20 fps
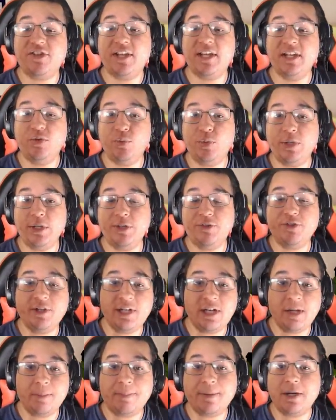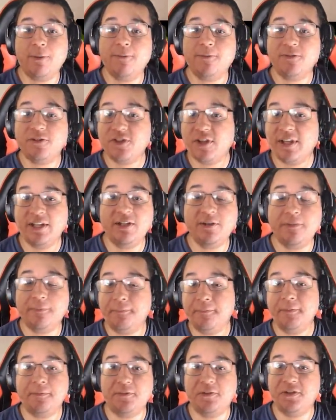10 wins in about 10 to
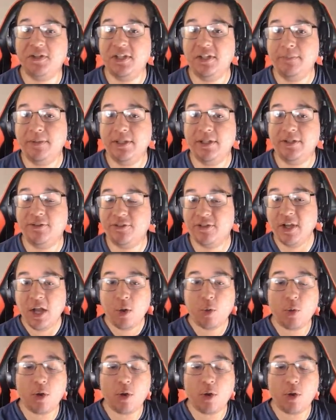15 minutes